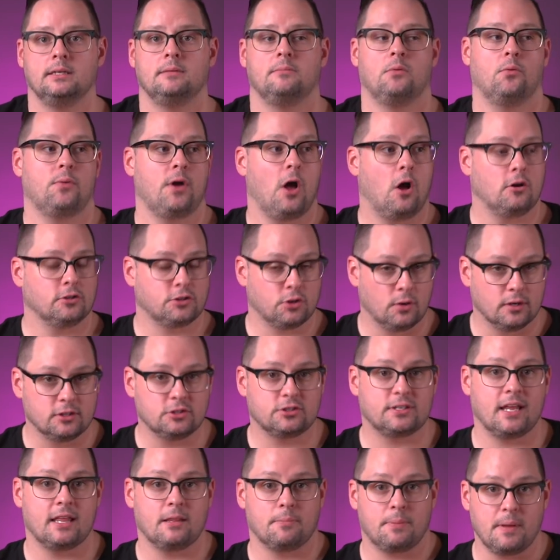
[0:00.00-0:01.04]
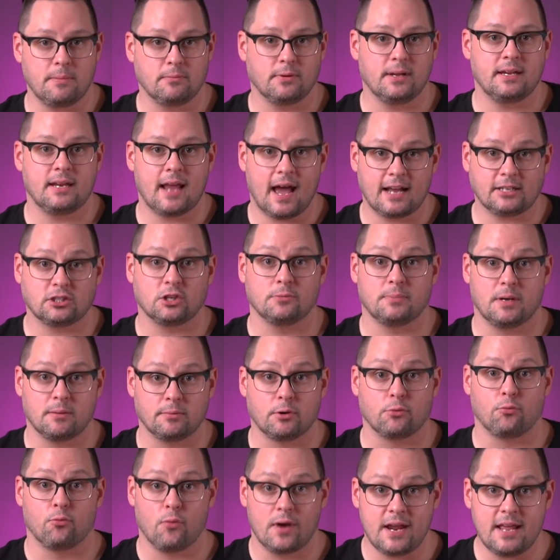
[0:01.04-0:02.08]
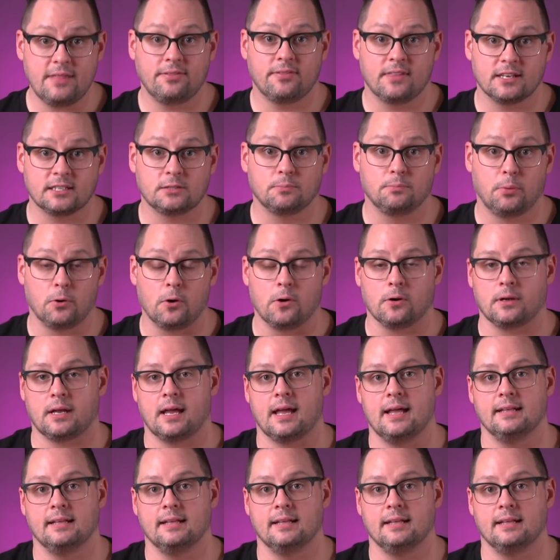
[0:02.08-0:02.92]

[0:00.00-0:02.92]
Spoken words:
but we also understand that people need to actually be able to read this book.